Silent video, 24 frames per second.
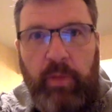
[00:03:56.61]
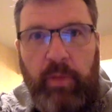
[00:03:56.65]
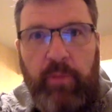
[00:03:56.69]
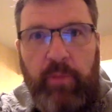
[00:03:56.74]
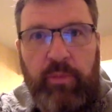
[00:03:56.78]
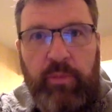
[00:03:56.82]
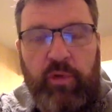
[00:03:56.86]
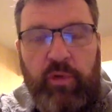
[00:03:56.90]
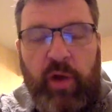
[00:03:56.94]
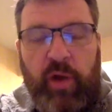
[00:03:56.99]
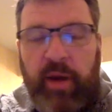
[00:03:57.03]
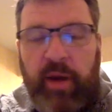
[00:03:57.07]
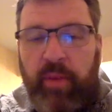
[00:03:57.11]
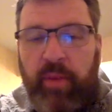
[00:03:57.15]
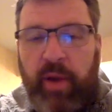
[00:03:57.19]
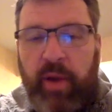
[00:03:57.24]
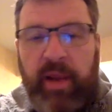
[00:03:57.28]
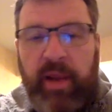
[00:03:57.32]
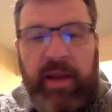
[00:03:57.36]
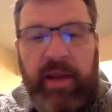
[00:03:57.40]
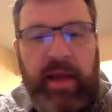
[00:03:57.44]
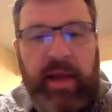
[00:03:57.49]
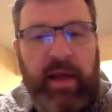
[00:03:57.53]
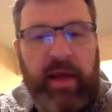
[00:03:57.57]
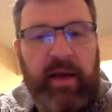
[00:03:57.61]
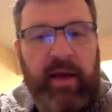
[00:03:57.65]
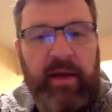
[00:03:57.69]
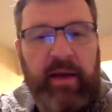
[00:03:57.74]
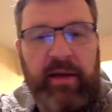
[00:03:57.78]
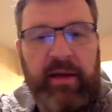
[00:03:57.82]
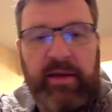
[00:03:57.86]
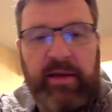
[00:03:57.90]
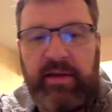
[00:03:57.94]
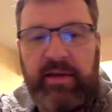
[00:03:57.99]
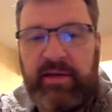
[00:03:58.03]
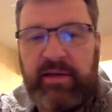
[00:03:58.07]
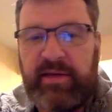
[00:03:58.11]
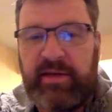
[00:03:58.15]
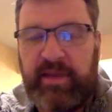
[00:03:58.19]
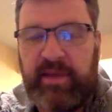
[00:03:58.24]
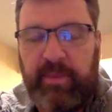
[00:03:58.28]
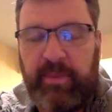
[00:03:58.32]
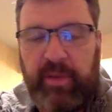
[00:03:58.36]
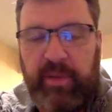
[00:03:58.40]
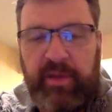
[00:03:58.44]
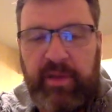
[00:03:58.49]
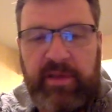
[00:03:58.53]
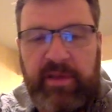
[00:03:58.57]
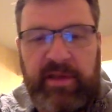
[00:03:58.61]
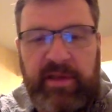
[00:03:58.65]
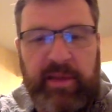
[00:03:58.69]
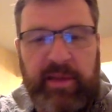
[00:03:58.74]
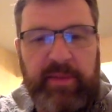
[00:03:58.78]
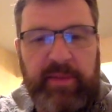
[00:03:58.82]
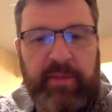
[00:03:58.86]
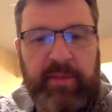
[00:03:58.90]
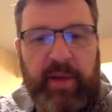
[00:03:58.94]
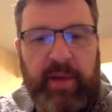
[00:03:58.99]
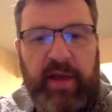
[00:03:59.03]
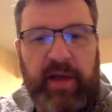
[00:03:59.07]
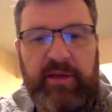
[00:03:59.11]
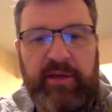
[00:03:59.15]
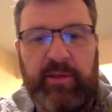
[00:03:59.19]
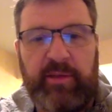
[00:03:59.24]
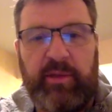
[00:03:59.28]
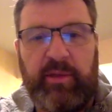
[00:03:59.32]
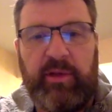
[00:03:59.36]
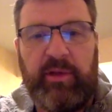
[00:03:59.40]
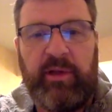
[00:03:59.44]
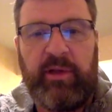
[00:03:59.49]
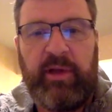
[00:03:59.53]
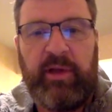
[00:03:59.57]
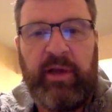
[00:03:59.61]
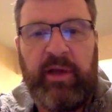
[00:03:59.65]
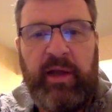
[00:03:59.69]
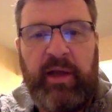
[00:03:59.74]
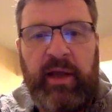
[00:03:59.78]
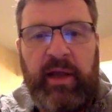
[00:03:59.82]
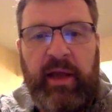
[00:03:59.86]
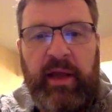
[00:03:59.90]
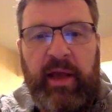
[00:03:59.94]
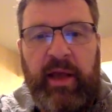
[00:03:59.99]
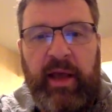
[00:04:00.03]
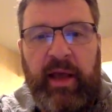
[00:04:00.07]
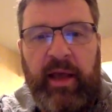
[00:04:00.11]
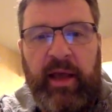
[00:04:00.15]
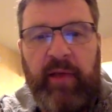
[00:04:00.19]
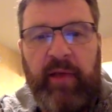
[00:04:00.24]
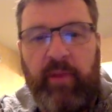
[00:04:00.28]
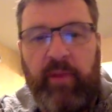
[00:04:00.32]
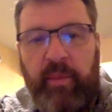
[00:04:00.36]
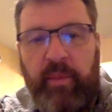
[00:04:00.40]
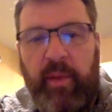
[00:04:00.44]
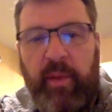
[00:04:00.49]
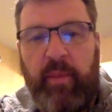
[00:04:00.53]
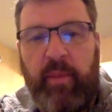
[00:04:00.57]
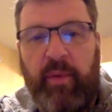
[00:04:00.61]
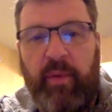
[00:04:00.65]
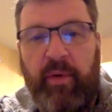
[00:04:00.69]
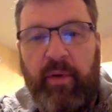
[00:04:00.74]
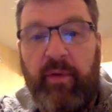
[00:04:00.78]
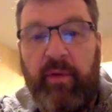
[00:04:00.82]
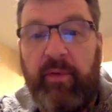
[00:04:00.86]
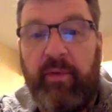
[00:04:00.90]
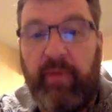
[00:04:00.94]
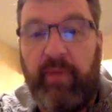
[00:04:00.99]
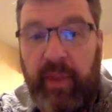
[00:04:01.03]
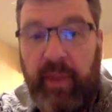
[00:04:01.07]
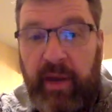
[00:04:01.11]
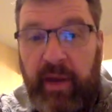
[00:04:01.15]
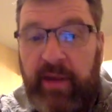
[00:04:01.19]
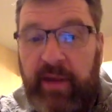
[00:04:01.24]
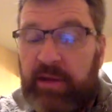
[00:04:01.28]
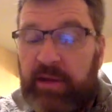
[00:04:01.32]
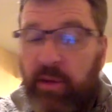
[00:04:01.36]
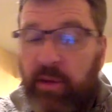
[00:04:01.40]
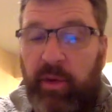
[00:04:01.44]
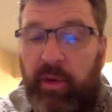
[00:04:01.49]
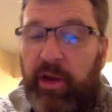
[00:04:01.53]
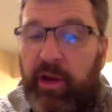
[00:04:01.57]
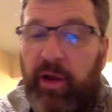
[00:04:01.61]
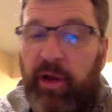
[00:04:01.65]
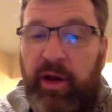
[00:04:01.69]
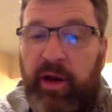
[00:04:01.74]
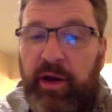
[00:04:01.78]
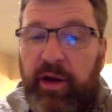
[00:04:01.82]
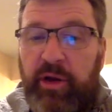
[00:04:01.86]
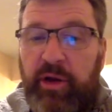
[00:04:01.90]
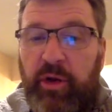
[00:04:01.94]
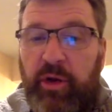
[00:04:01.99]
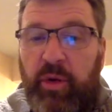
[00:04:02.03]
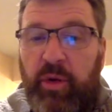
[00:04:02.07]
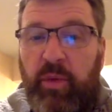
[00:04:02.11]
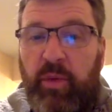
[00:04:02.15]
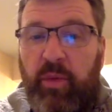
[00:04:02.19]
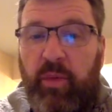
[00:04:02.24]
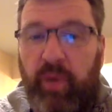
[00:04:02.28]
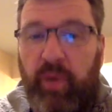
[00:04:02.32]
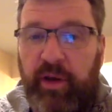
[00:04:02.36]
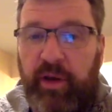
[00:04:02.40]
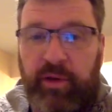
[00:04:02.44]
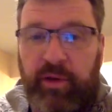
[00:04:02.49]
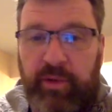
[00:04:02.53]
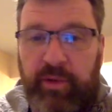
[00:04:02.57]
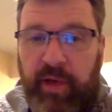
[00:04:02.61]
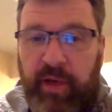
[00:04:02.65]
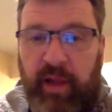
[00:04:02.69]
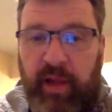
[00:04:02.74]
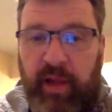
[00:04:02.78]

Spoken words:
Try to break it down into the simplest steps possible. And remember that it's only going to do what you tell